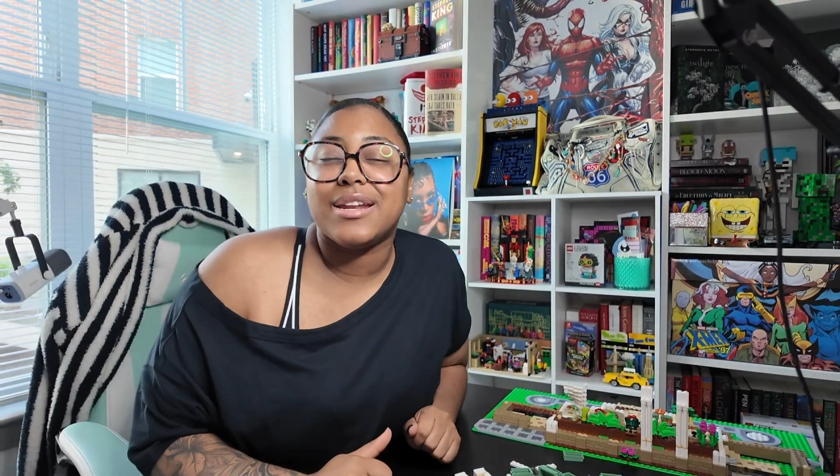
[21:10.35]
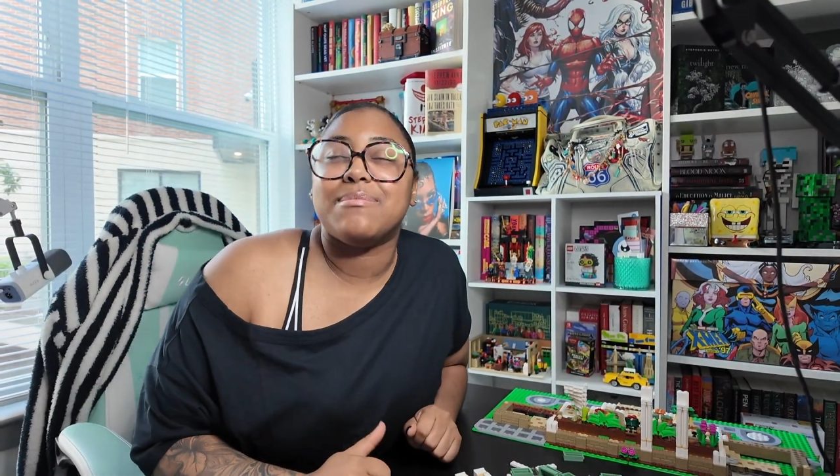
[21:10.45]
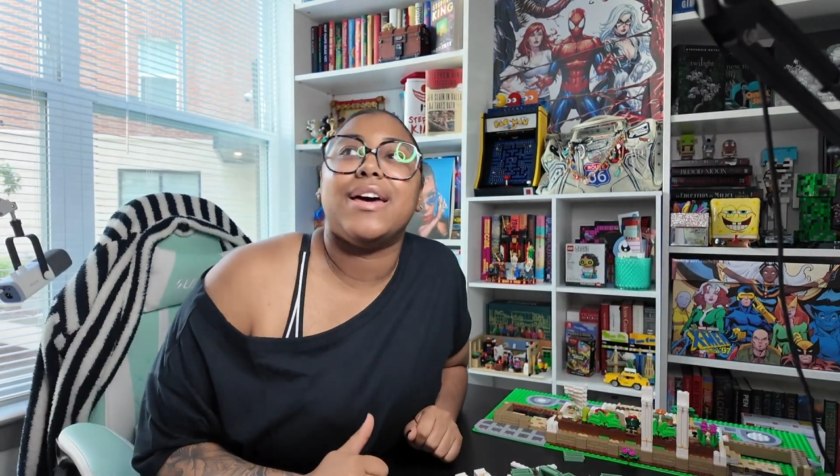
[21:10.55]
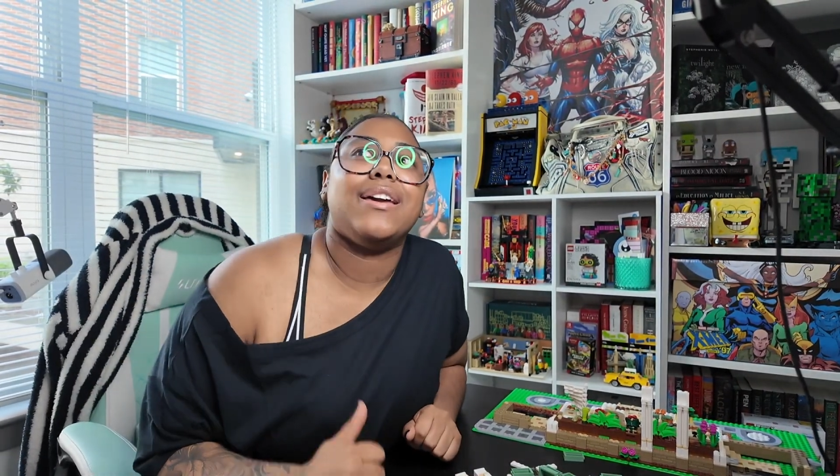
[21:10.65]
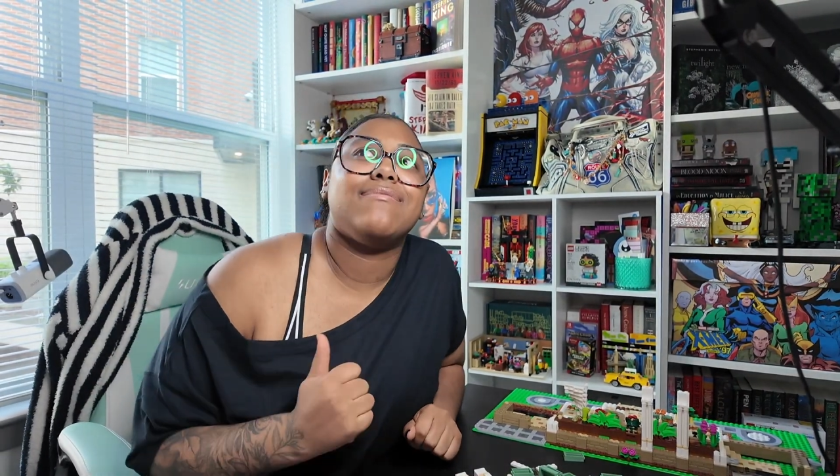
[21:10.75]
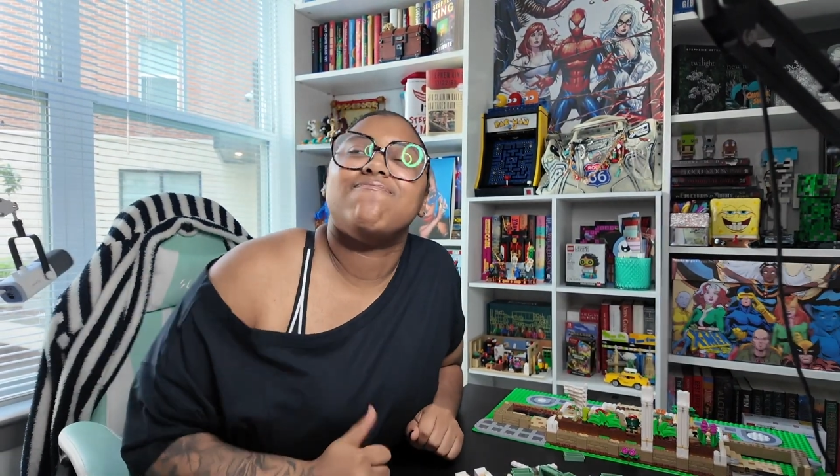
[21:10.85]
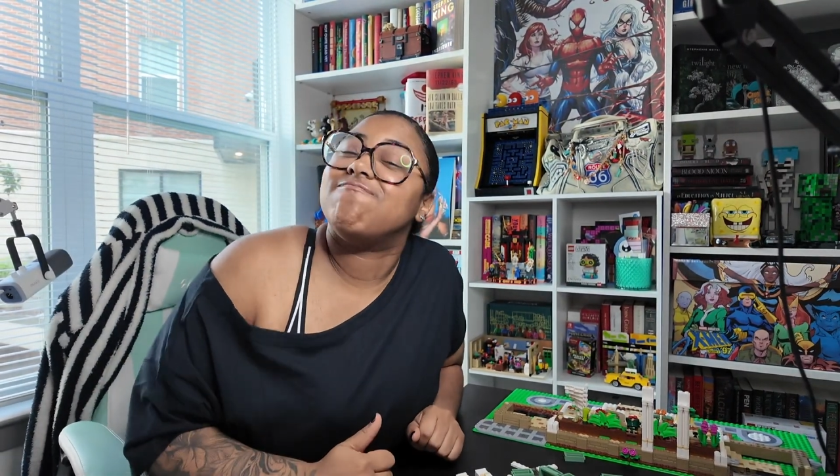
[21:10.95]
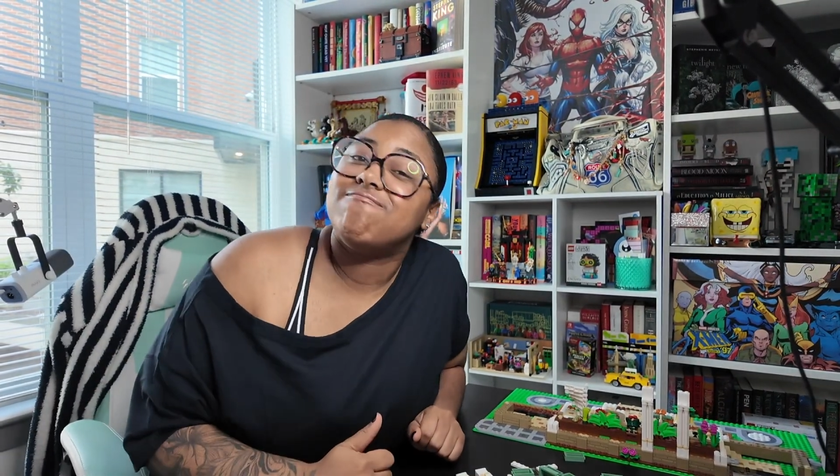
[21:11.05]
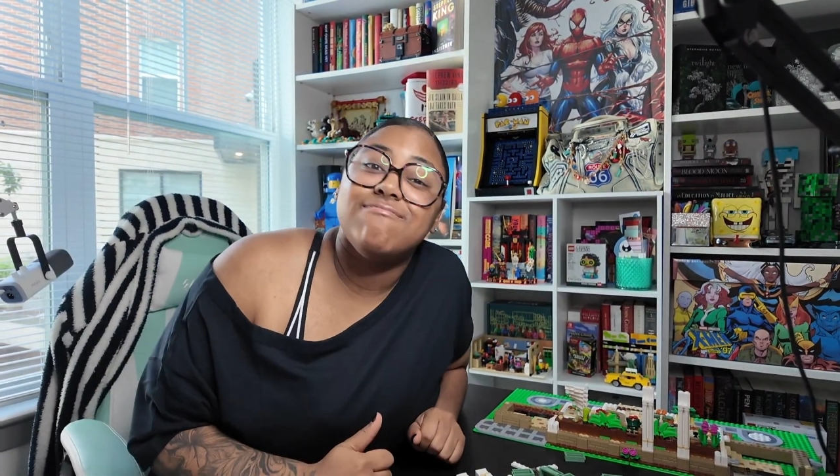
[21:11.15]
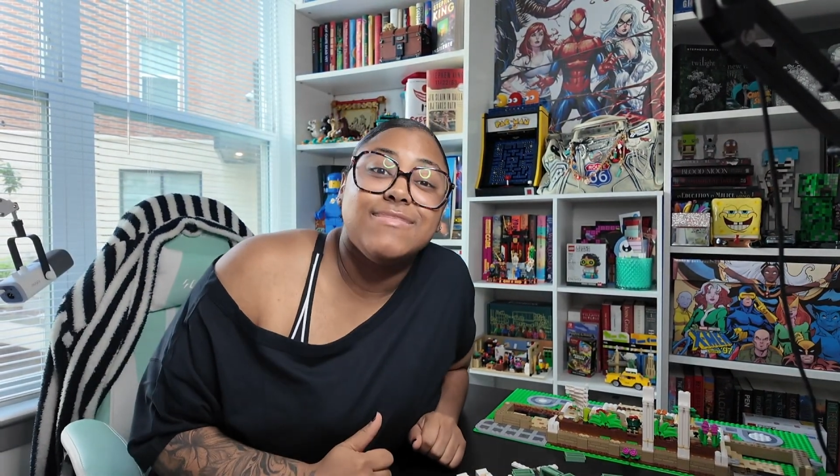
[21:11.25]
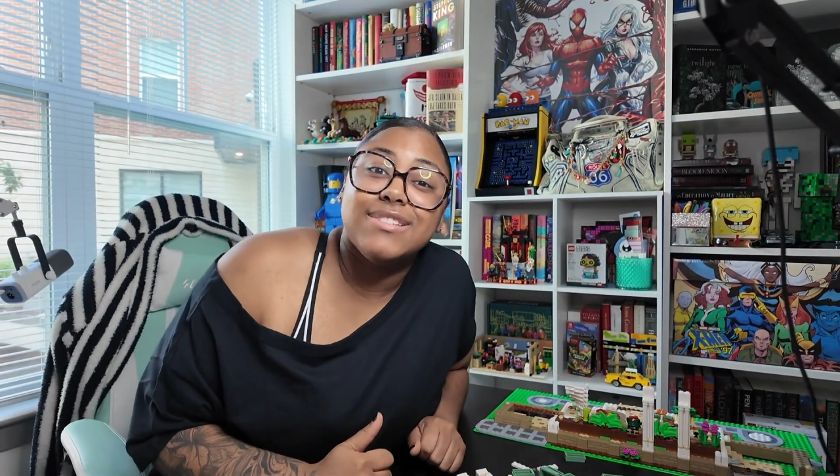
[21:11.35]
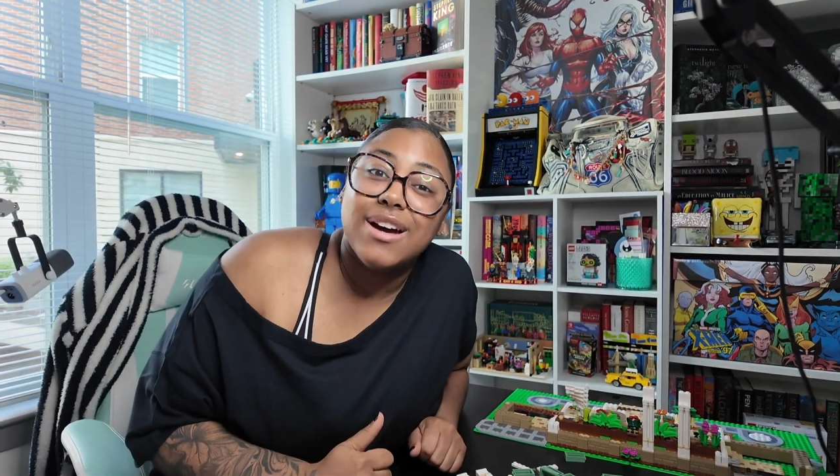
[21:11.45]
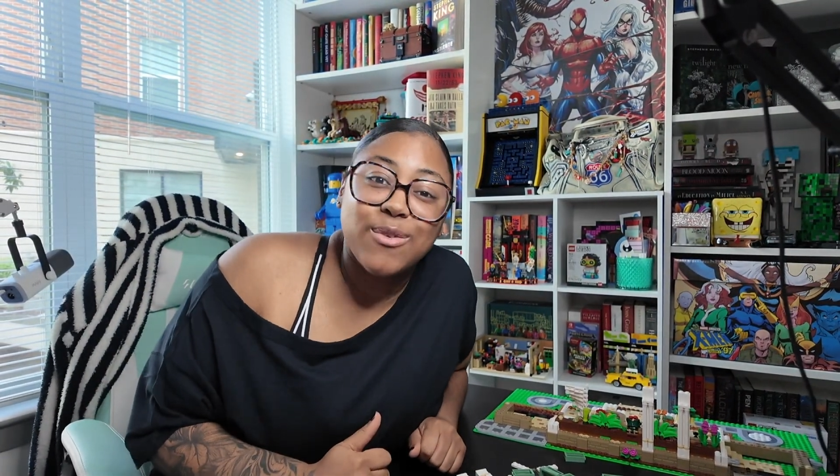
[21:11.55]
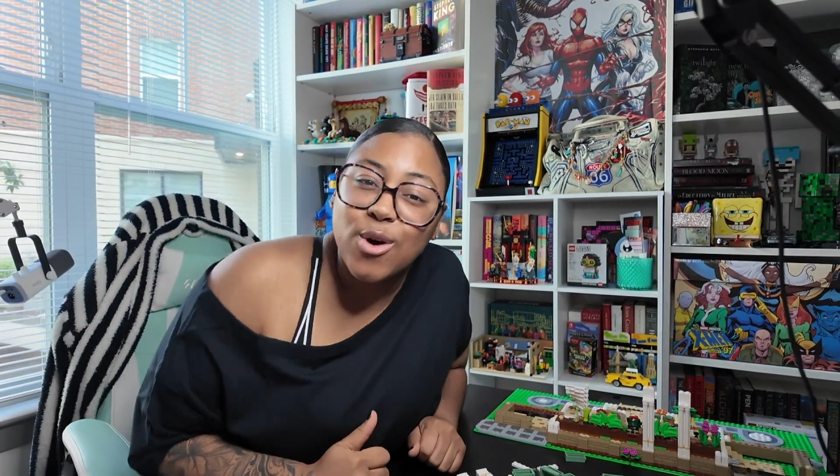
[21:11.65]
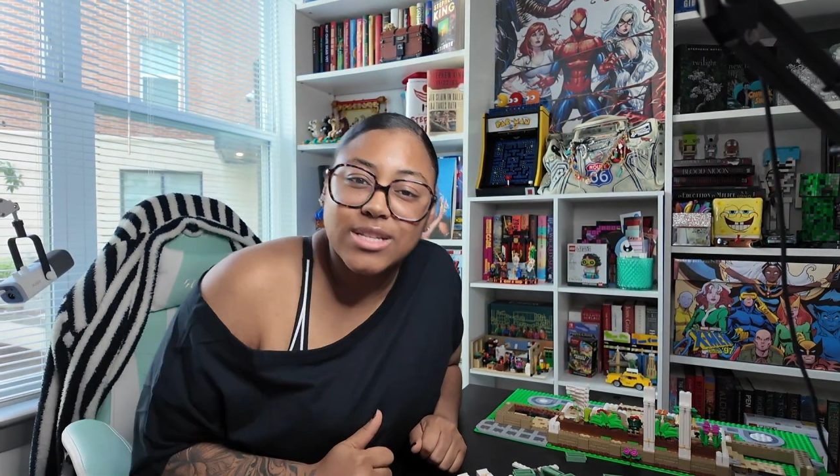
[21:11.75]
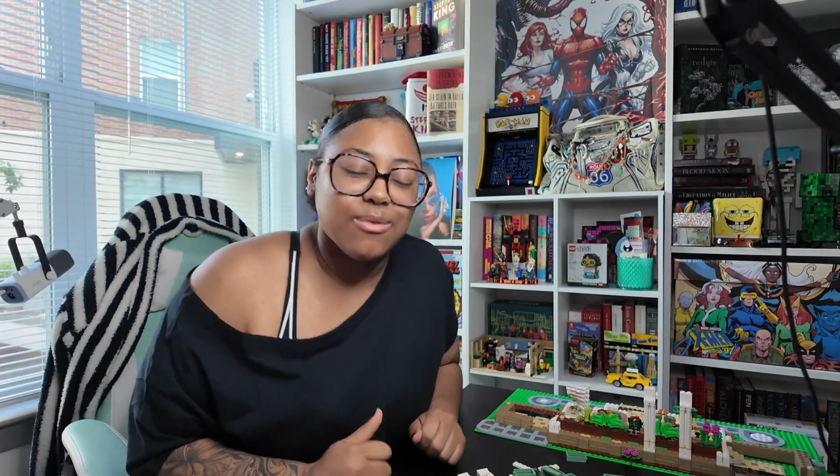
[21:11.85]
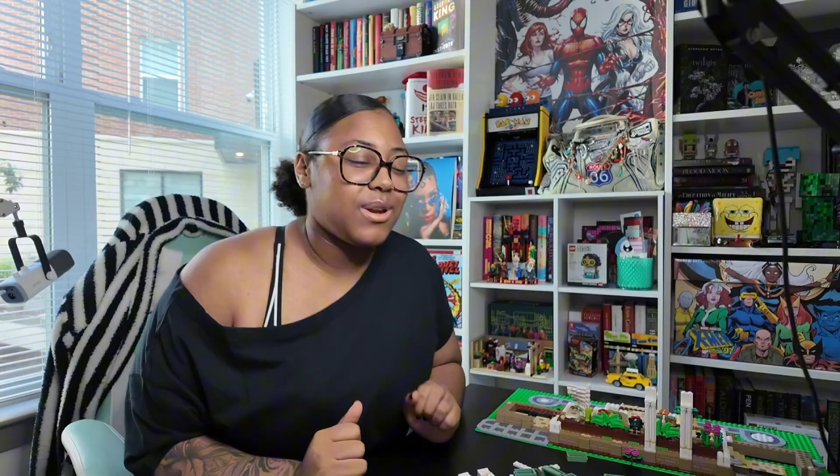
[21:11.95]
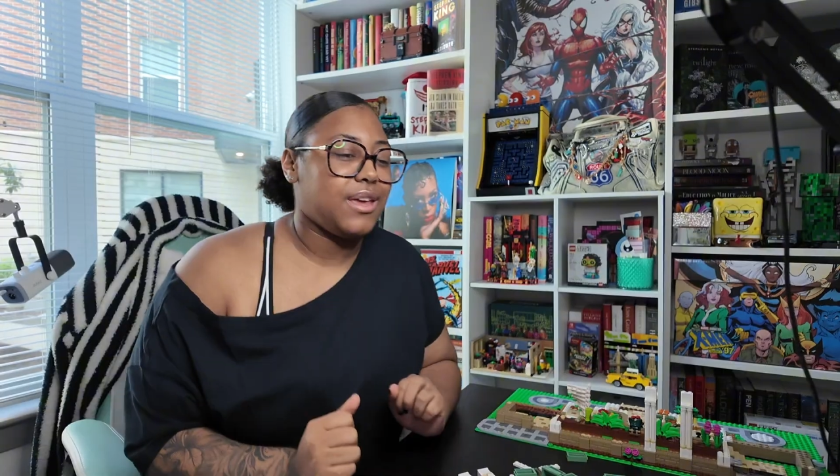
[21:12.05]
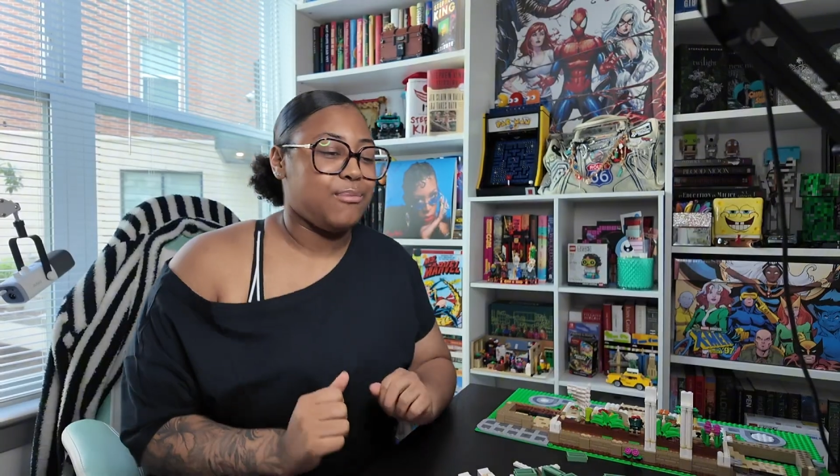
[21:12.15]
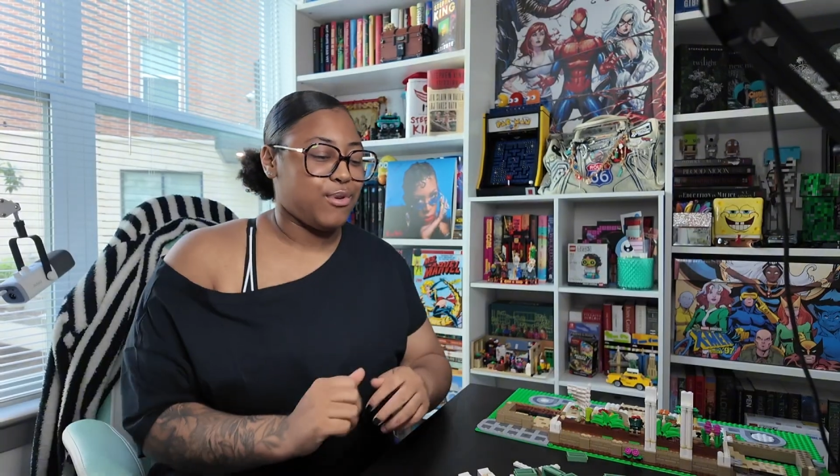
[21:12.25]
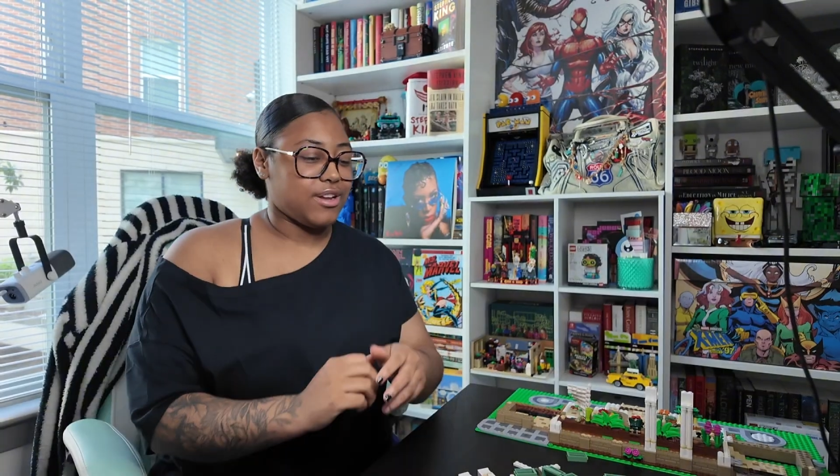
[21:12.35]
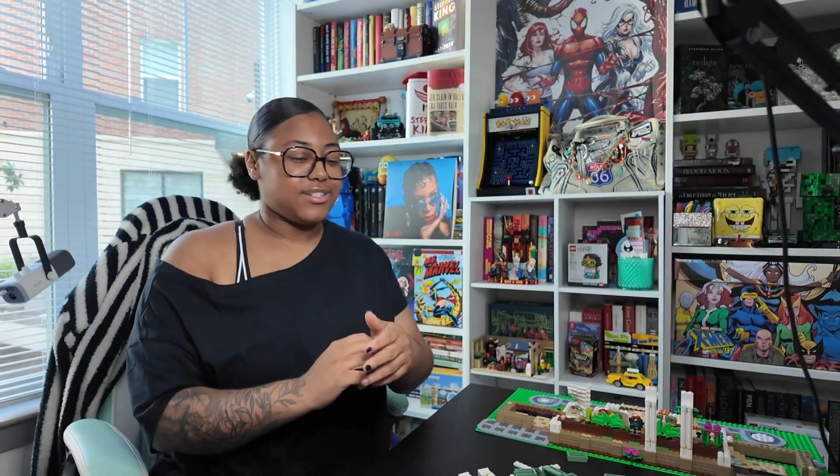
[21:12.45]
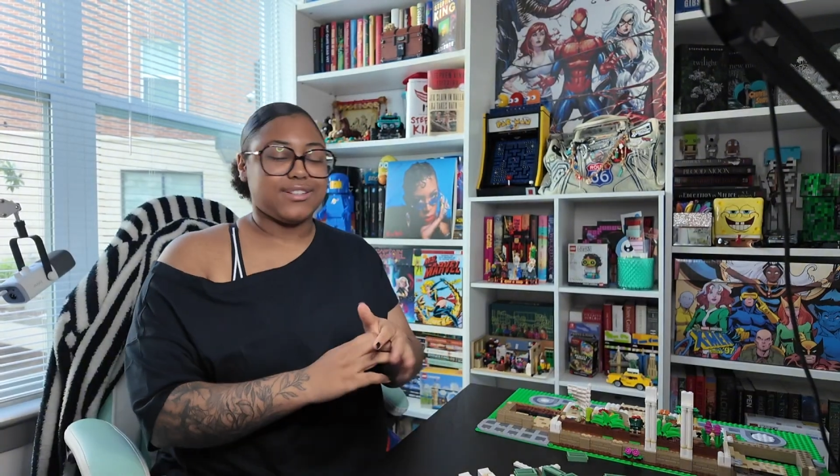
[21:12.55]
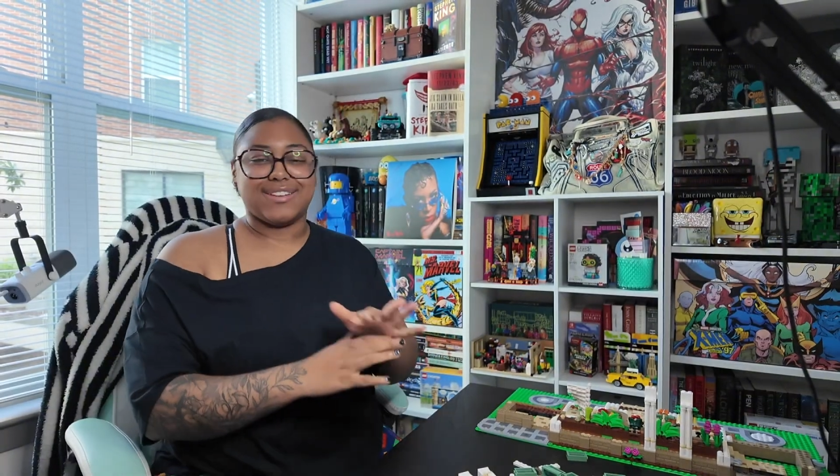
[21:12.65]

And I'm like, of course I want to get brunch.